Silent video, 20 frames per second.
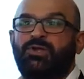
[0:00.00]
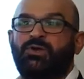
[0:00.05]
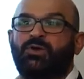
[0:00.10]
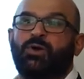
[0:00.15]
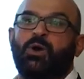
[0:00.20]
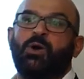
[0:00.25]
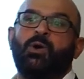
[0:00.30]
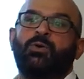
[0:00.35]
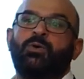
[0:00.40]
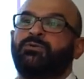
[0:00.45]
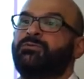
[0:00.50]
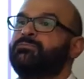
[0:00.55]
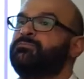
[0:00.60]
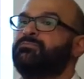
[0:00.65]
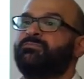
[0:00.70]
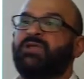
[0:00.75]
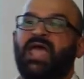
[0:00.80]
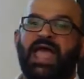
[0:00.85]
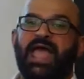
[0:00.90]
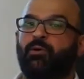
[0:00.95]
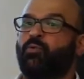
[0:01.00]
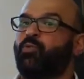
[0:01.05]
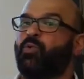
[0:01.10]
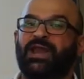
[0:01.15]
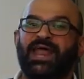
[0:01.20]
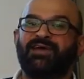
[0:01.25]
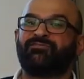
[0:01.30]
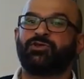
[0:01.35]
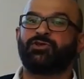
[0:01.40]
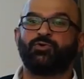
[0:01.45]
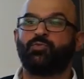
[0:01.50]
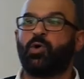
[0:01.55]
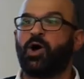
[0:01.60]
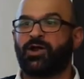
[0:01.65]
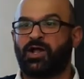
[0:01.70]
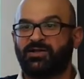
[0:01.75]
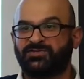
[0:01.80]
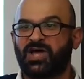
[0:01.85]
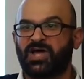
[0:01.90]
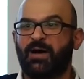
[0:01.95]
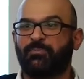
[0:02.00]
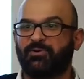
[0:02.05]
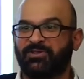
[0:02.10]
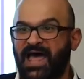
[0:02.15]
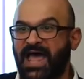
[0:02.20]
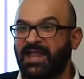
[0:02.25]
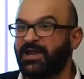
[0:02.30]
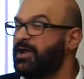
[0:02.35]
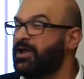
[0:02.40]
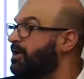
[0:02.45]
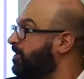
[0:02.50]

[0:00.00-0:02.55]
your own whatever you want on top of that,